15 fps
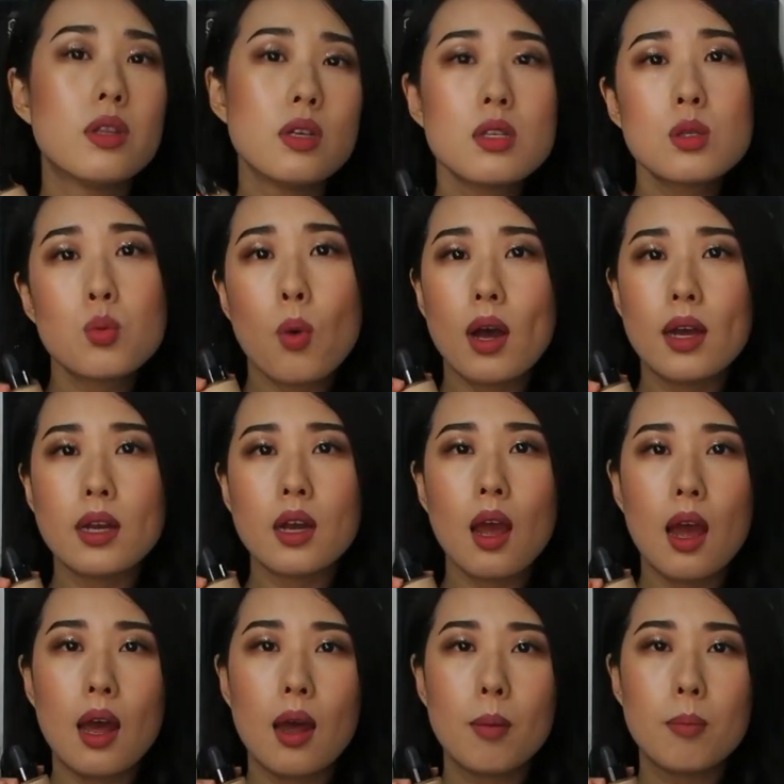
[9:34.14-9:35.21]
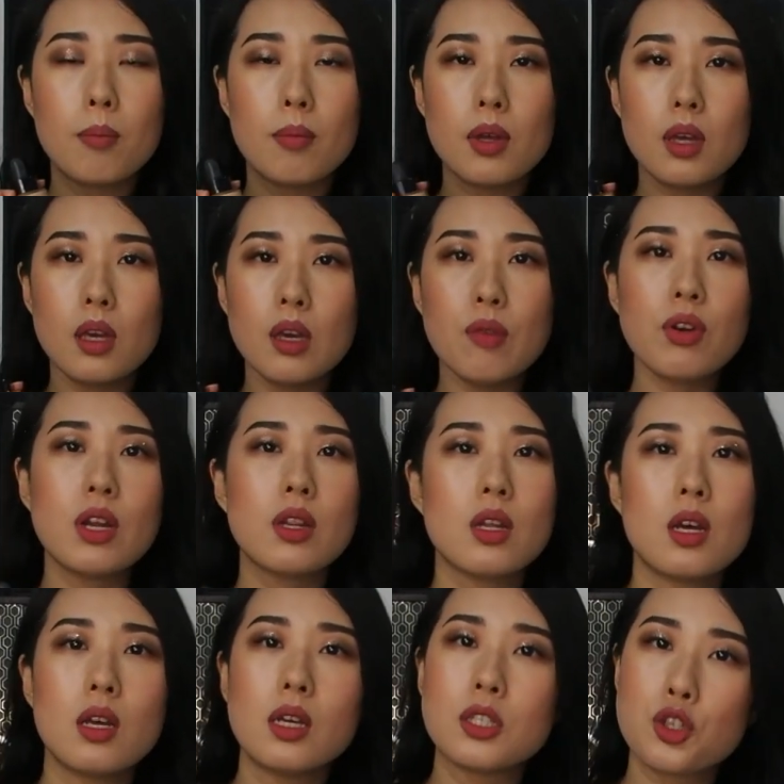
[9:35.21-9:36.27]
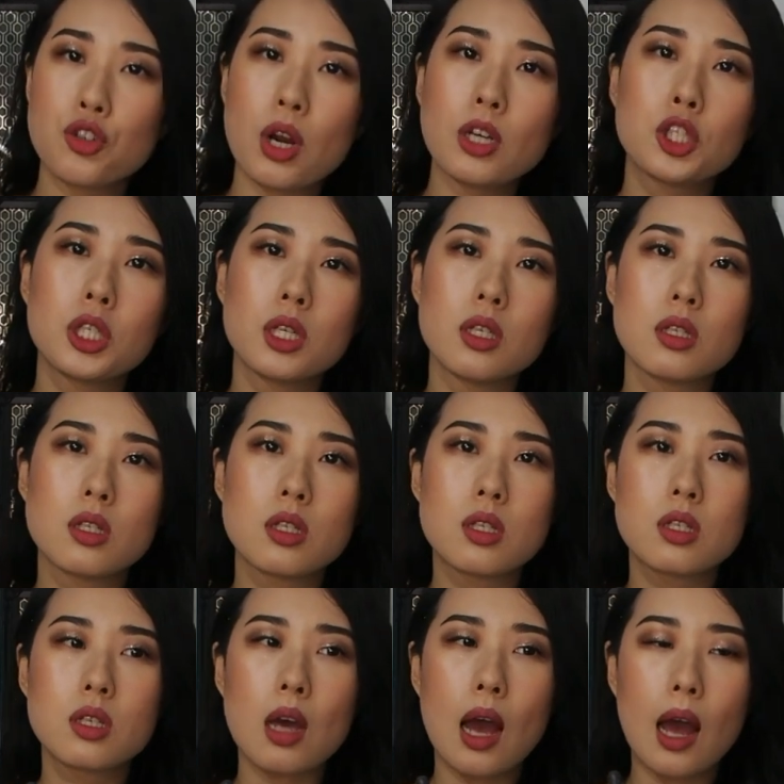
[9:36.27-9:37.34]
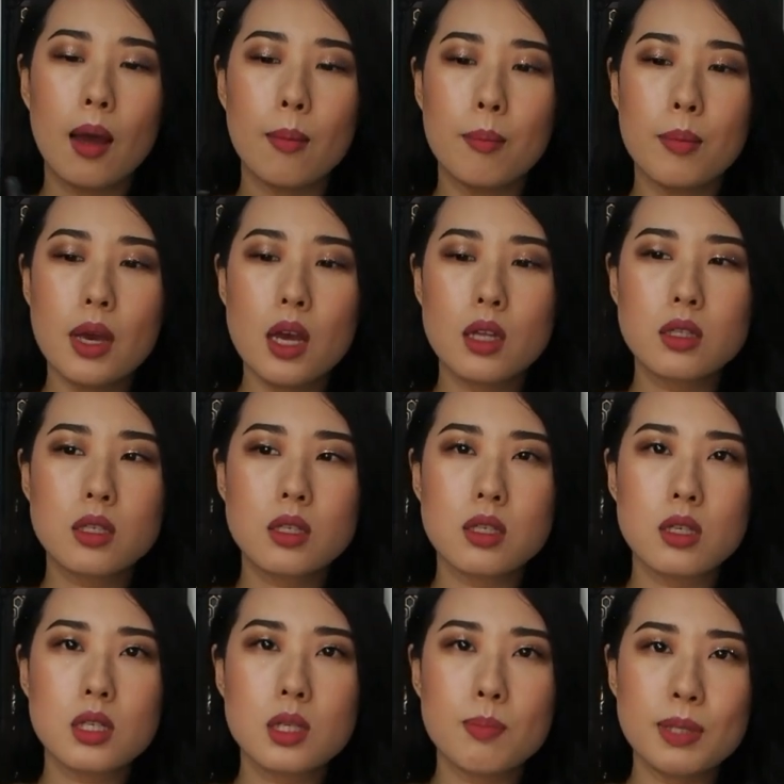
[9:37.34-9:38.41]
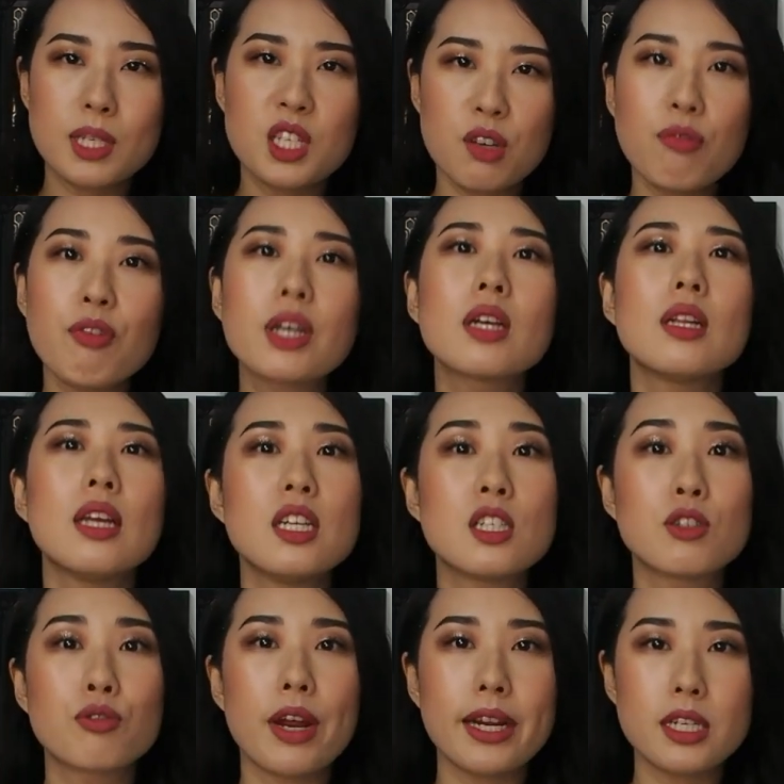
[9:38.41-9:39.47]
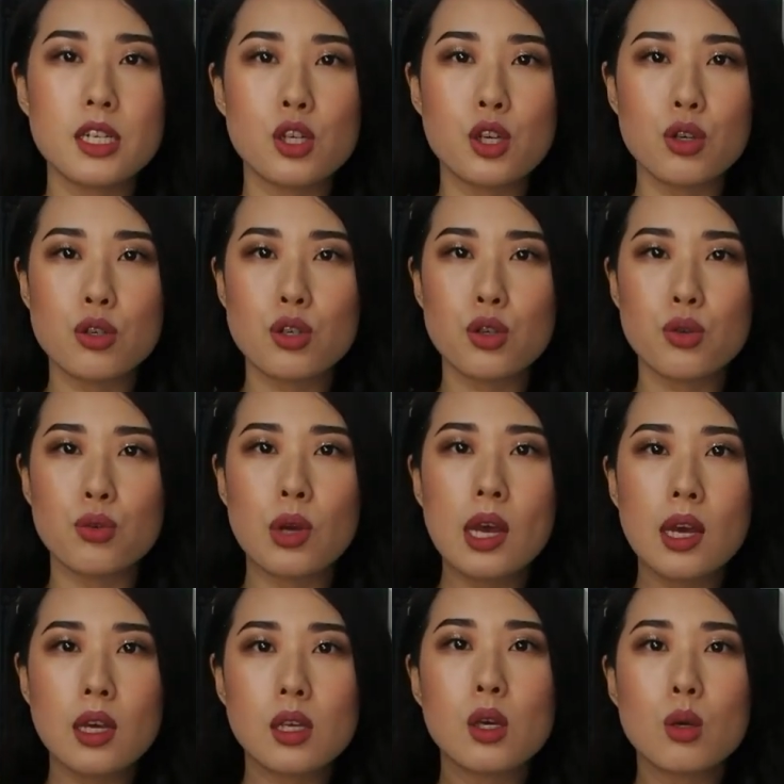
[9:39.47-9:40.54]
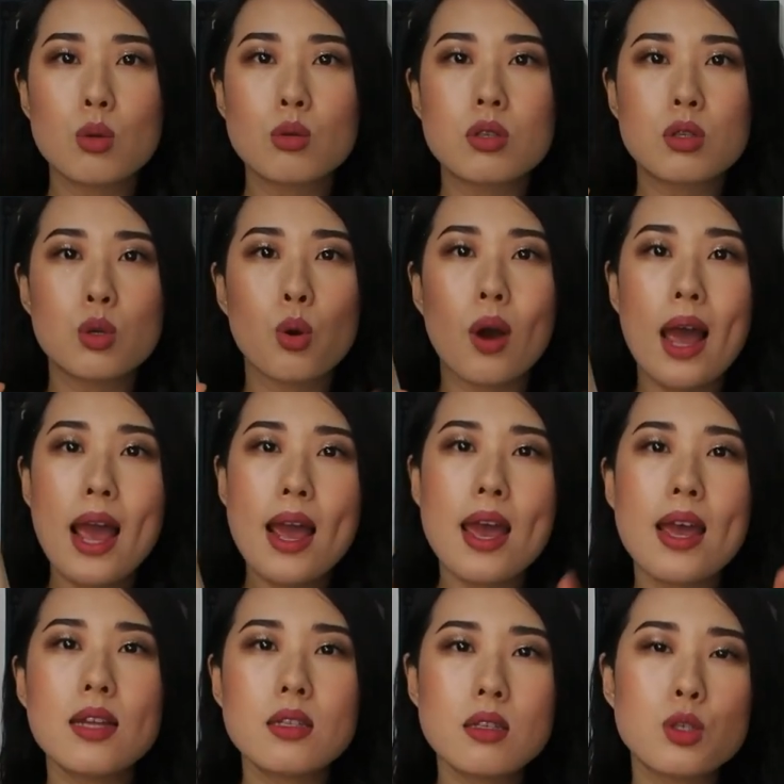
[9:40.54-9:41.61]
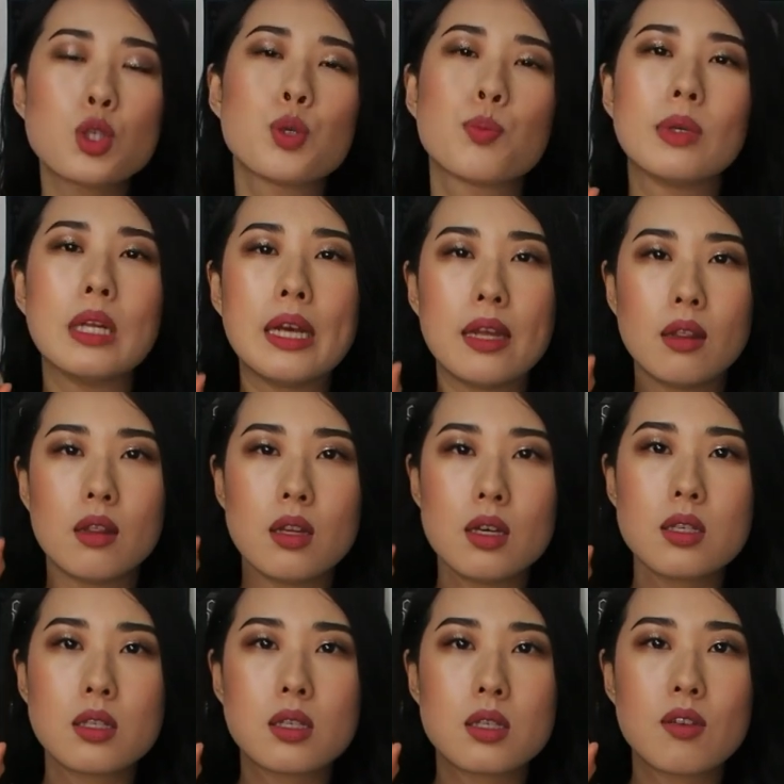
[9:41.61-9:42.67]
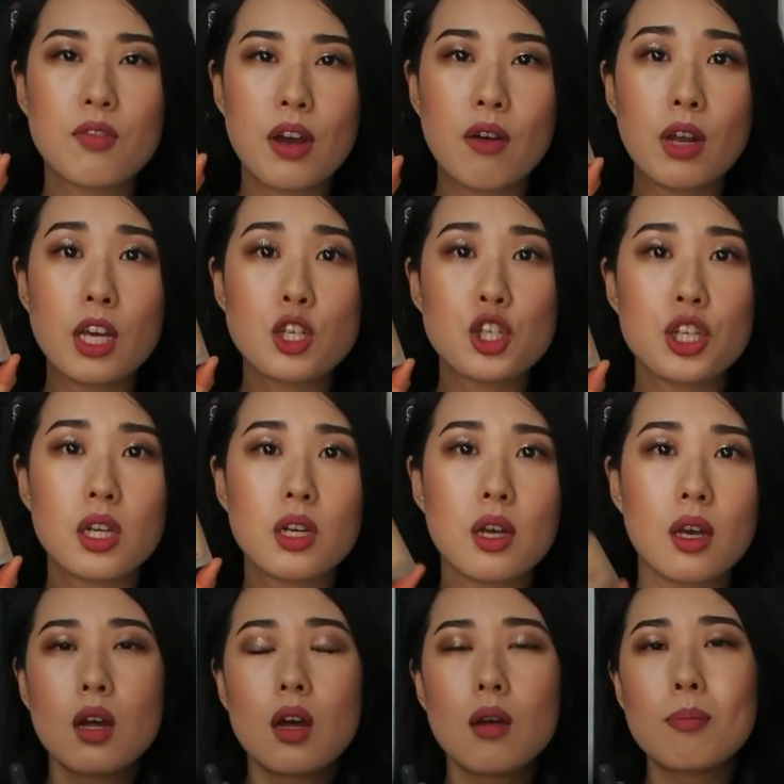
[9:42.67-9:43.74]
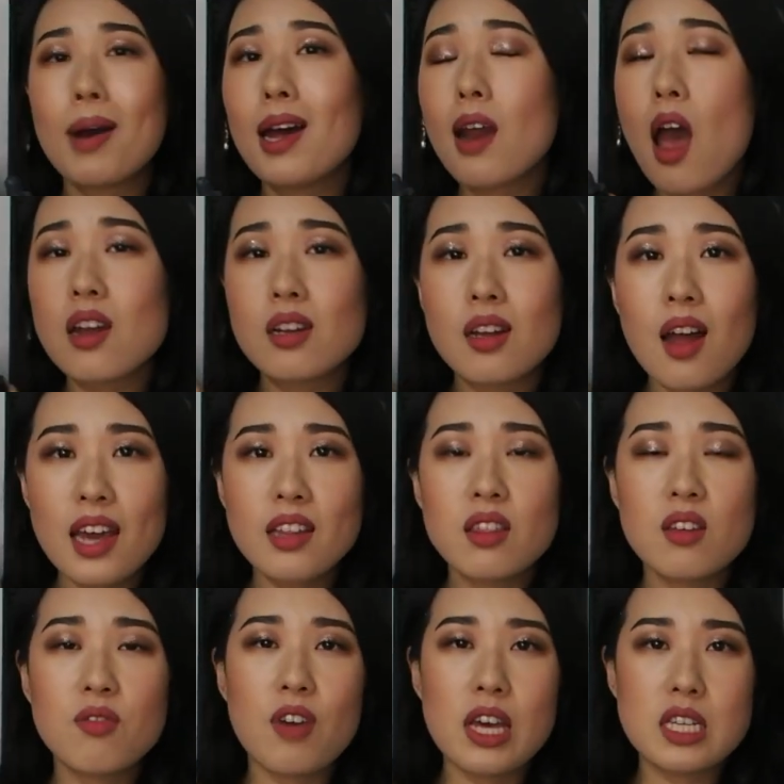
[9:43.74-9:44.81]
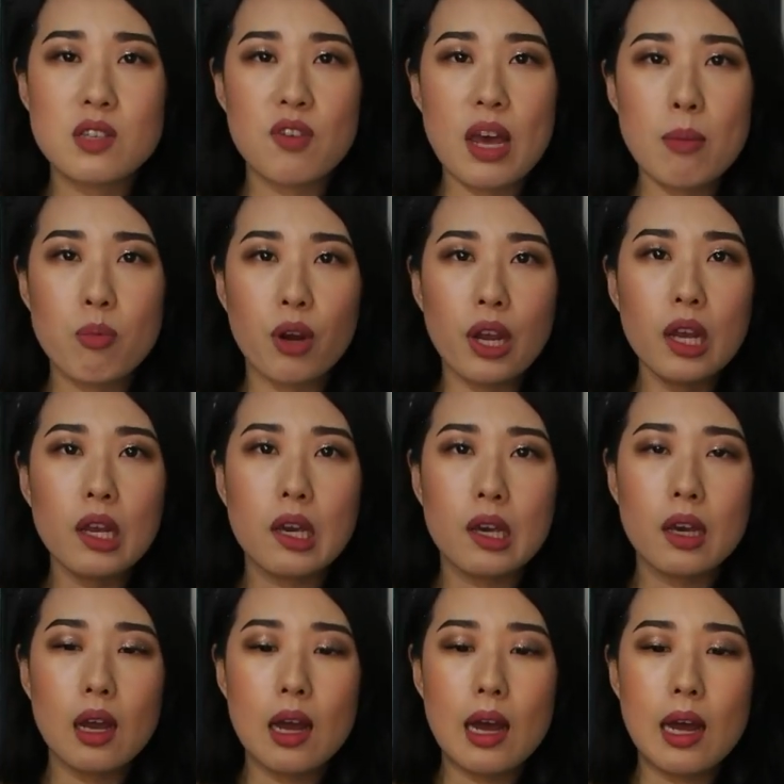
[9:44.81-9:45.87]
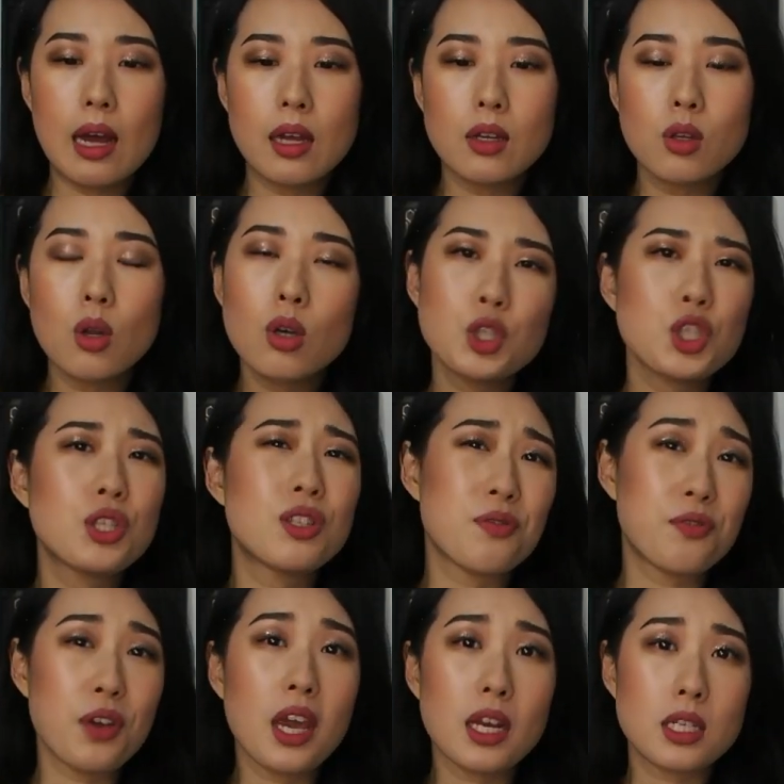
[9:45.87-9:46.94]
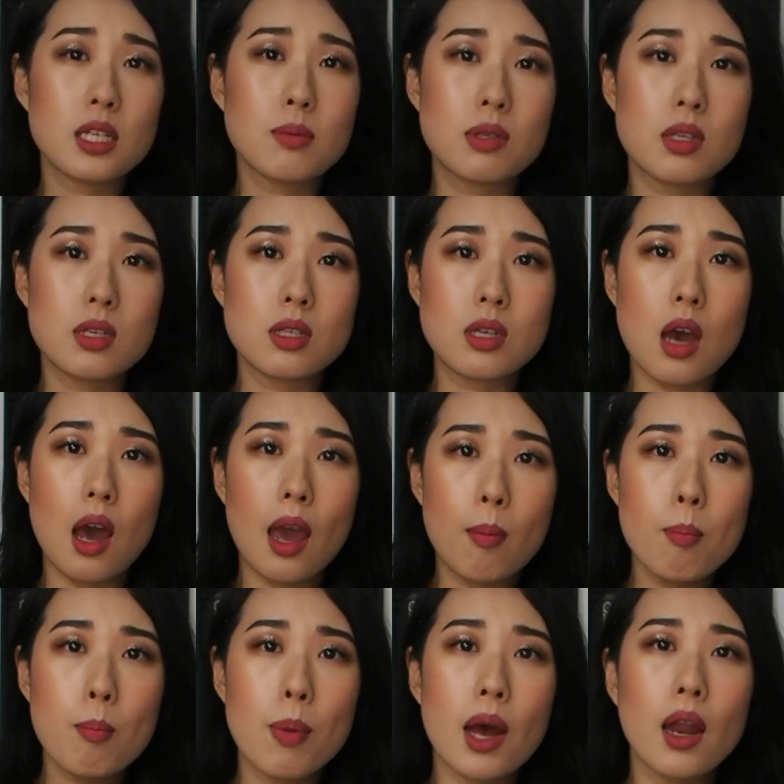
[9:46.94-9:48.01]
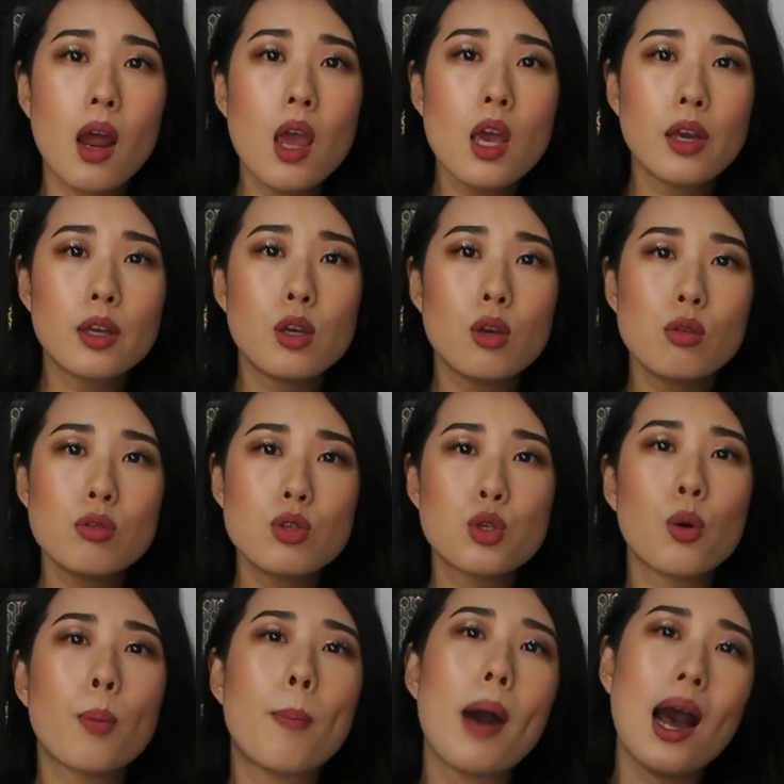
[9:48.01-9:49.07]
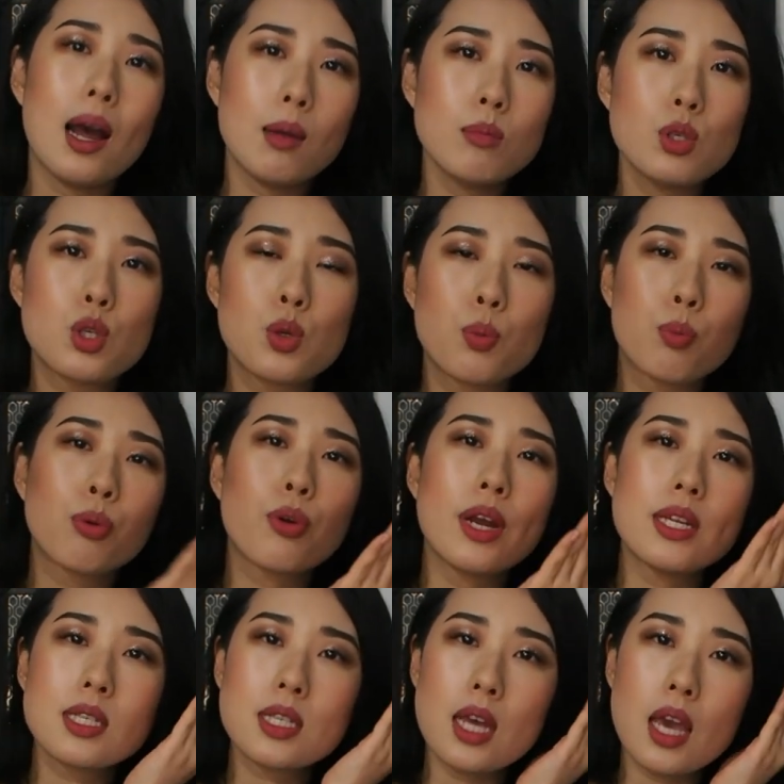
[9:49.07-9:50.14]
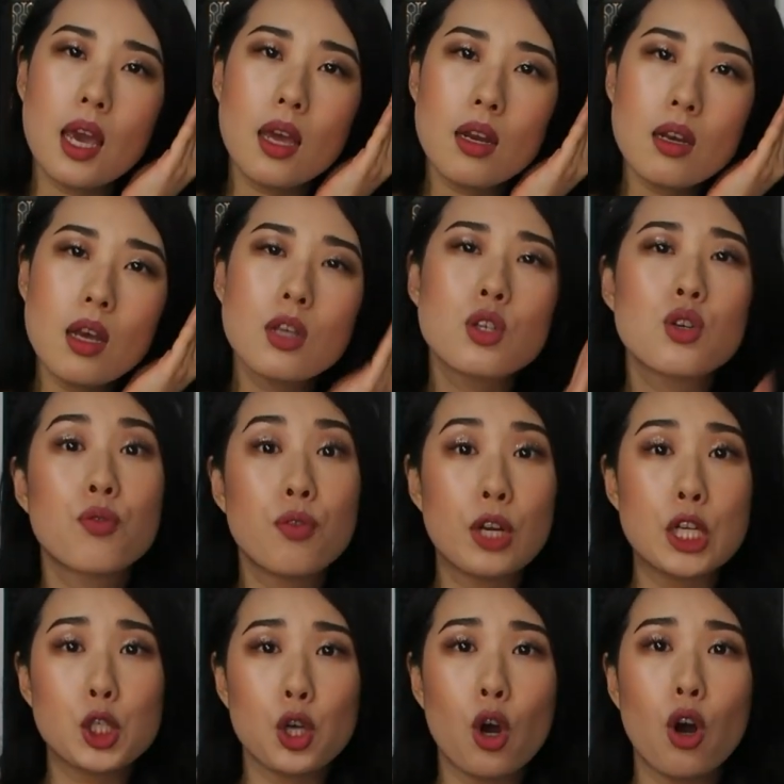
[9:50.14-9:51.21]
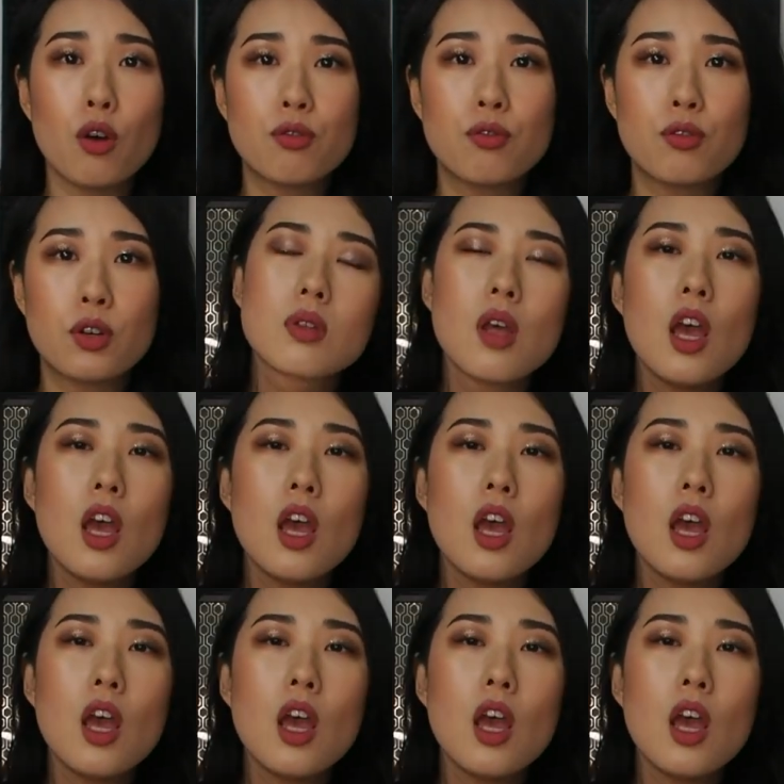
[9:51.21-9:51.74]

this one, even in the instructions, it's specifically directed you to use your hands to blend this foundation. But unlike the face fabric, not just the fingertips this time, but use your palms to press in to finish off.